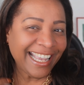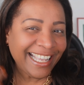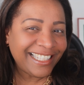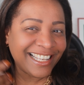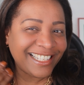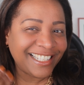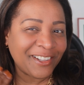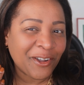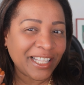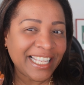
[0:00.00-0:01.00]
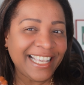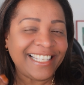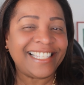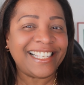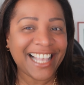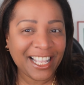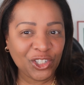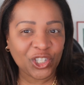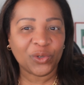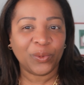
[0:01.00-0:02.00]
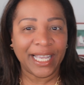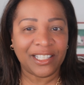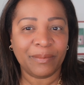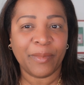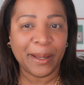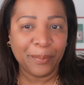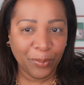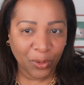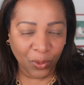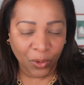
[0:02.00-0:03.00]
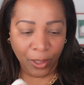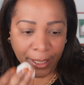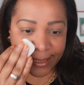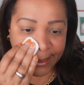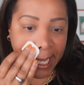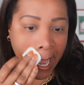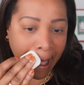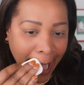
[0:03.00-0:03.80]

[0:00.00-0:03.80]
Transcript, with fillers: It does not accentuate my pores